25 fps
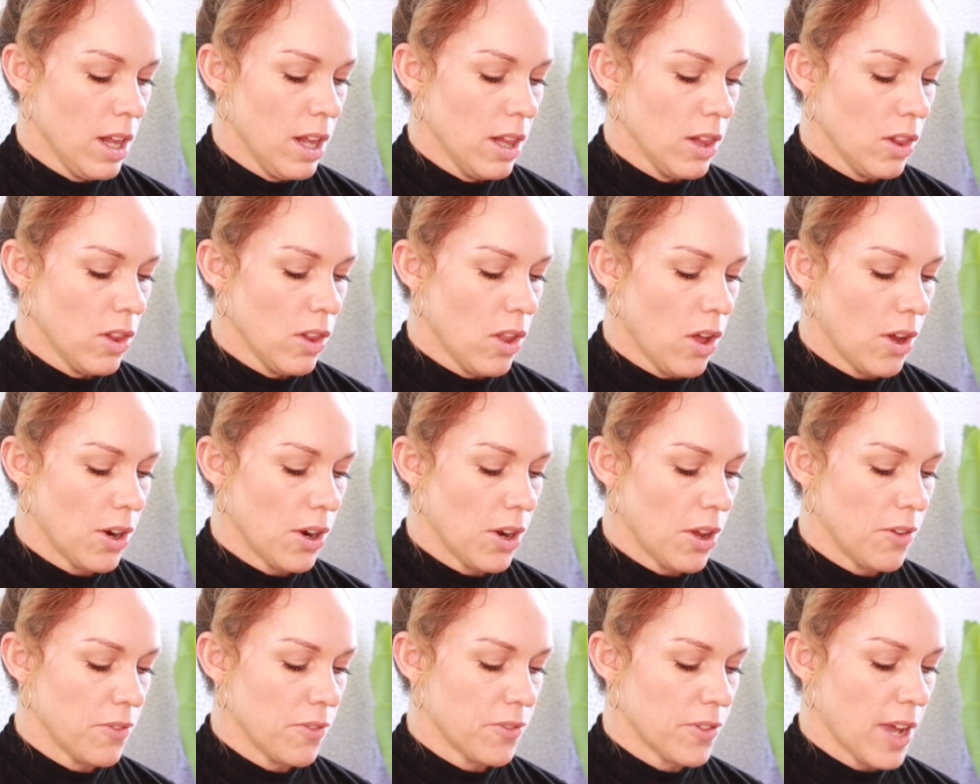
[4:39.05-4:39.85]
lot
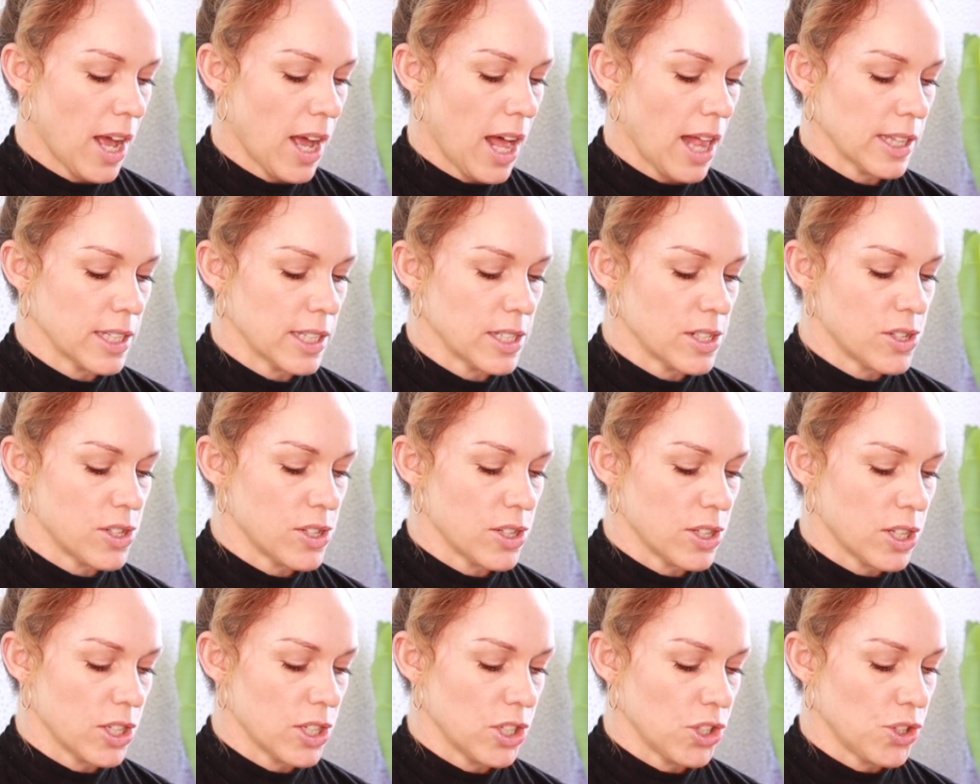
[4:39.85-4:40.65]
of colors
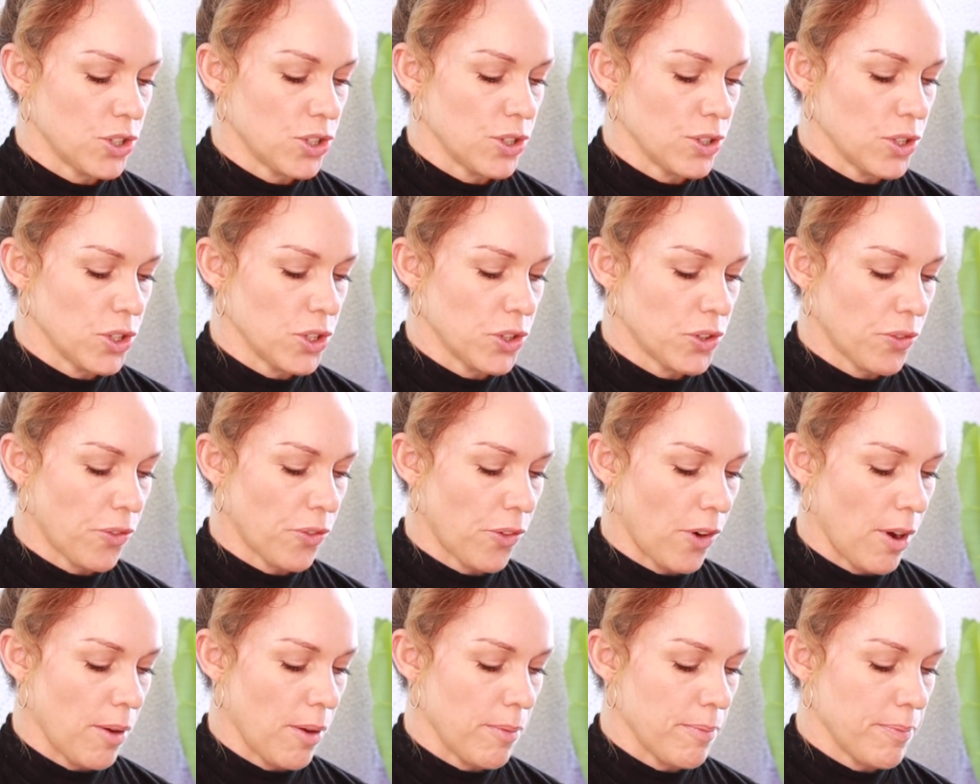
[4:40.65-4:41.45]
you can choose
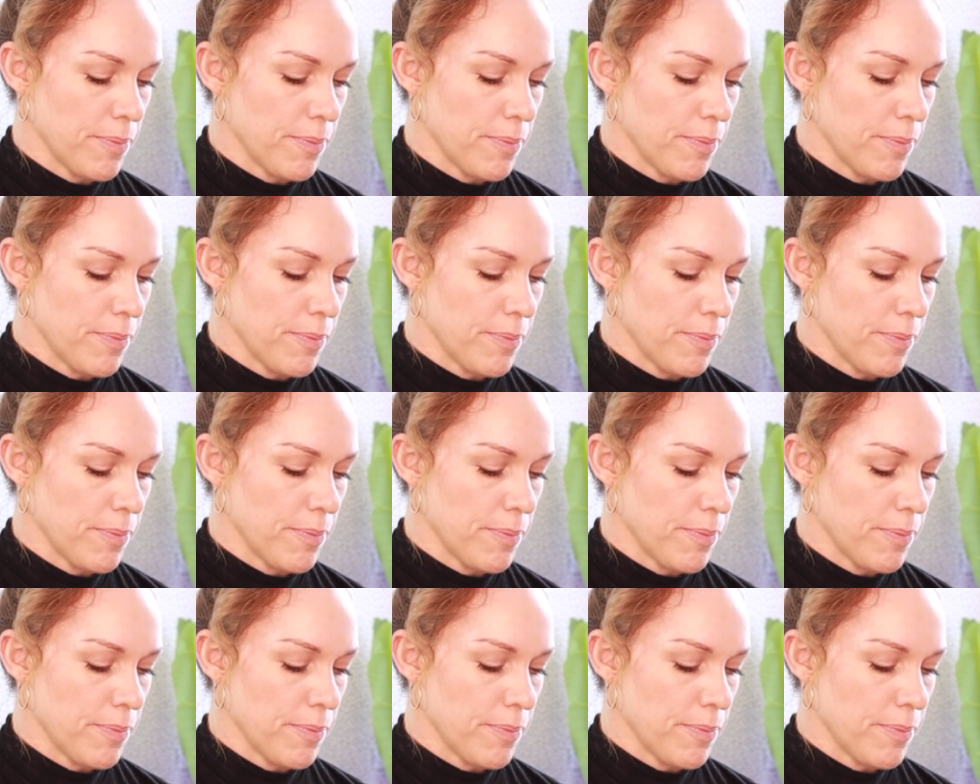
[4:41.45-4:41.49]
from.